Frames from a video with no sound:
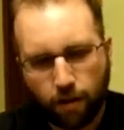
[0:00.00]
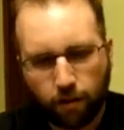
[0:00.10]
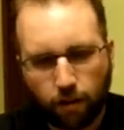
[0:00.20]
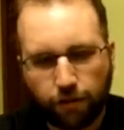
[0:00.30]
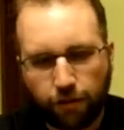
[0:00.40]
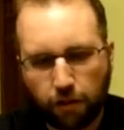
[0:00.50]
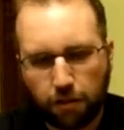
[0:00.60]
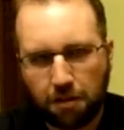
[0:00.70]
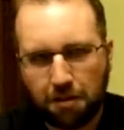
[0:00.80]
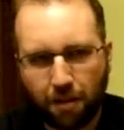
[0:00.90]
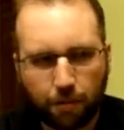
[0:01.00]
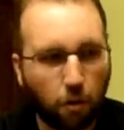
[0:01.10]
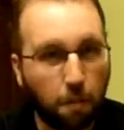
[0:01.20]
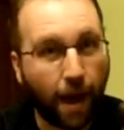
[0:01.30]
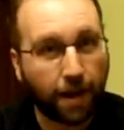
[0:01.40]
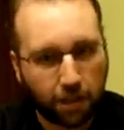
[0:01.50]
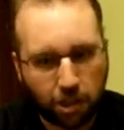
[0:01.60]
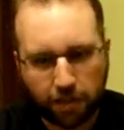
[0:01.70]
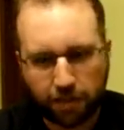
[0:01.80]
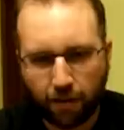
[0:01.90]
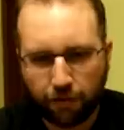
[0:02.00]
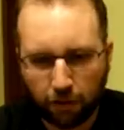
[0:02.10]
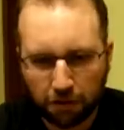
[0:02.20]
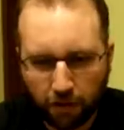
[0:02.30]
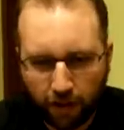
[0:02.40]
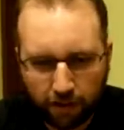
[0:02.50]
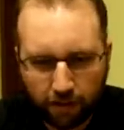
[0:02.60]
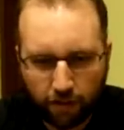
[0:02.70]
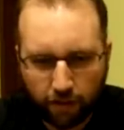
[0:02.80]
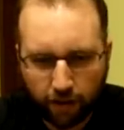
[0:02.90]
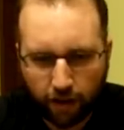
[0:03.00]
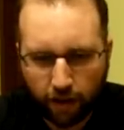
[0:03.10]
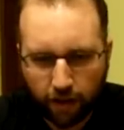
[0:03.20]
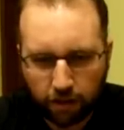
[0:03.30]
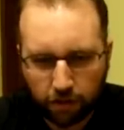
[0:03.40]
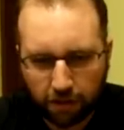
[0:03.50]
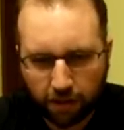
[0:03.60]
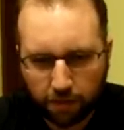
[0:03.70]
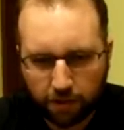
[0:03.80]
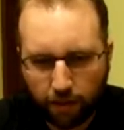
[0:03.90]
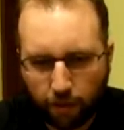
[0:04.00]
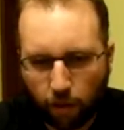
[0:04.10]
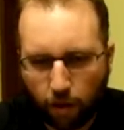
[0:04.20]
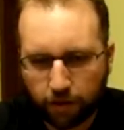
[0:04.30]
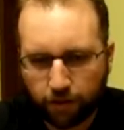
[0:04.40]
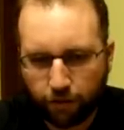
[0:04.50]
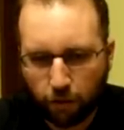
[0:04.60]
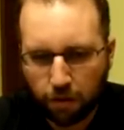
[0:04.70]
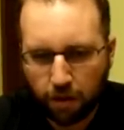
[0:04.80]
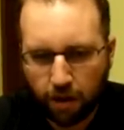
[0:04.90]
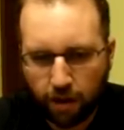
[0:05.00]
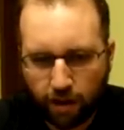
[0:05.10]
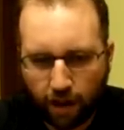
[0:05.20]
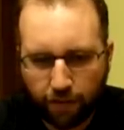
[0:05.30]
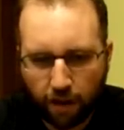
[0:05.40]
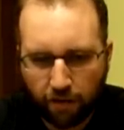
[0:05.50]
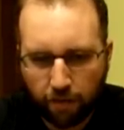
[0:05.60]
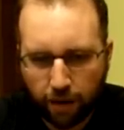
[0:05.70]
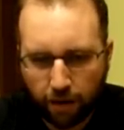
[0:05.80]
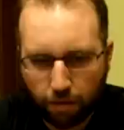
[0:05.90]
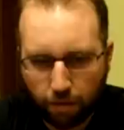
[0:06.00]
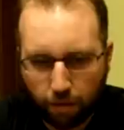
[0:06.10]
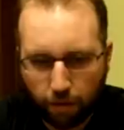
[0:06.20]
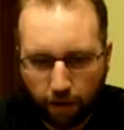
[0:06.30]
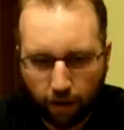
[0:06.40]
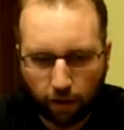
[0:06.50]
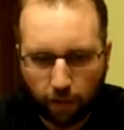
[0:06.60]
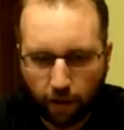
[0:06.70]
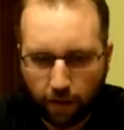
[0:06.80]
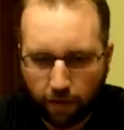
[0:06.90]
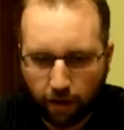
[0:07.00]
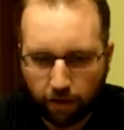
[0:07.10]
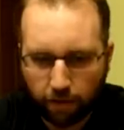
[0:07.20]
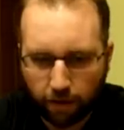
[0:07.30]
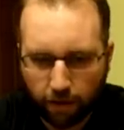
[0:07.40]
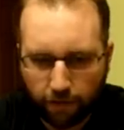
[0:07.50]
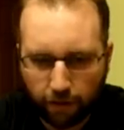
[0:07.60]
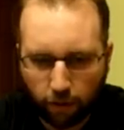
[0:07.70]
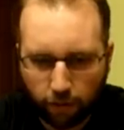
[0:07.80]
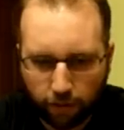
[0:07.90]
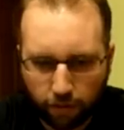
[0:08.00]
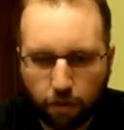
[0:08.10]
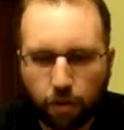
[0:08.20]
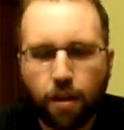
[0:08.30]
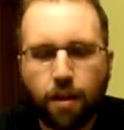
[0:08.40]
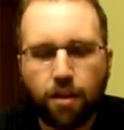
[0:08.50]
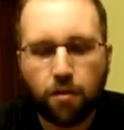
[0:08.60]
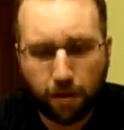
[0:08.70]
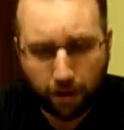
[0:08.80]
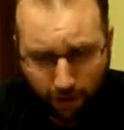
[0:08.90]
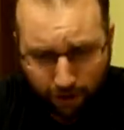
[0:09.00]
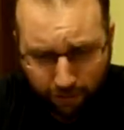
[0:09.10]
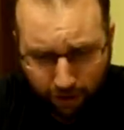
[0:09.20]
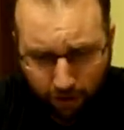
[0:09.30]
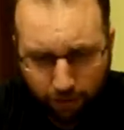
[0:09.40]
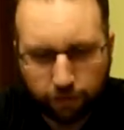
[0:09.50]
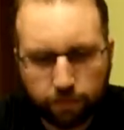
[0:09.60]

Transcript: It says Phil, I'm going back to Jason now. Phil, it's great to see you again at Nationals. The Cubs game, the longest fourth inning I've ever been through. LOL. Uh, you've been a great friend over. you've been a great friend.